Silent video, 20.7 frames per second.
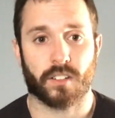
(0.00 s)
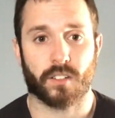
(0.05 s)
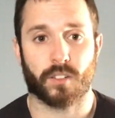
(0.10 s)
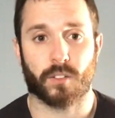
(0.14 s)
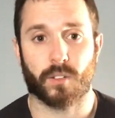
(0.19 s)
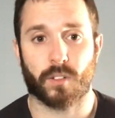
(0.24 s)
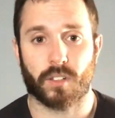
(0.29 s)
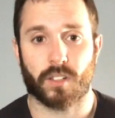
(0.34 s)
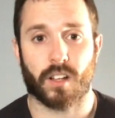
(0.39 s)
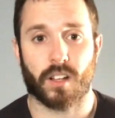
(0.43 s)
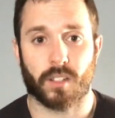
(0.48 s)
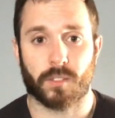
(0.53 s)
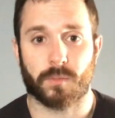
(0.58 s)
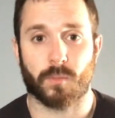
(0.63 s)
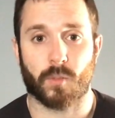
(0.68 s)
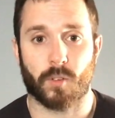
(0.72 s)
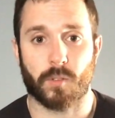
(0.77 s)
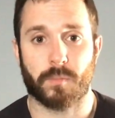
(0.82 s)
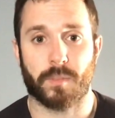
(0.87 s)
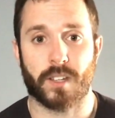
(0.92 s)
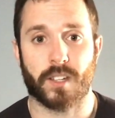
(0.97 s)
you're going to cause
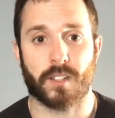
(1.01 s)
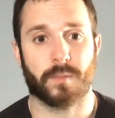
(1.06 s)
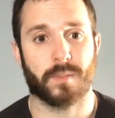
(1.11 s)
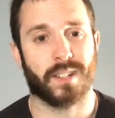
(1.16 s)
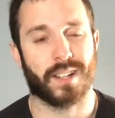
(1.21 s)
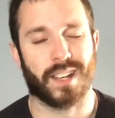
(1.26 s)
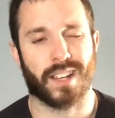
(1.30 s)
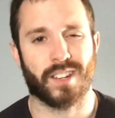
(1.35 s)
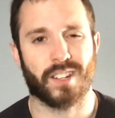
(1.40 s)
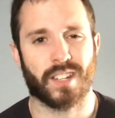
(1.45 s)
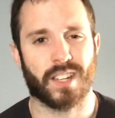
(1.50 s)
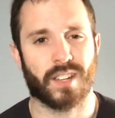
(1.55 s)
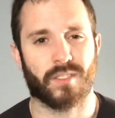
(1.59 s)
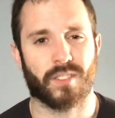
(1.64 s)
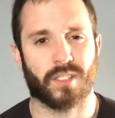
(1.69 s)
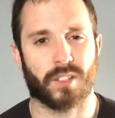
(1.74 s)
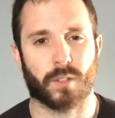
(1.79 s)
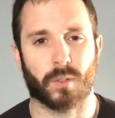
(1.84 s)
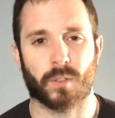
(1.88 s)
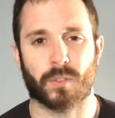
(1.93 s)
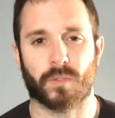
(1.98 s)
more impingement and you can't really
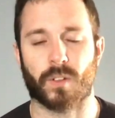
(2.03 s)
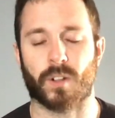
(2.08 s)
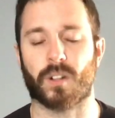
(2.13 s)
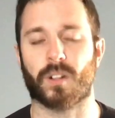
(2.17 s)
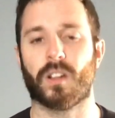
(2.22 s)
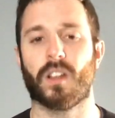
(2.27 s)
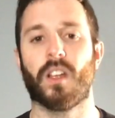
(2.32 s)
go as far.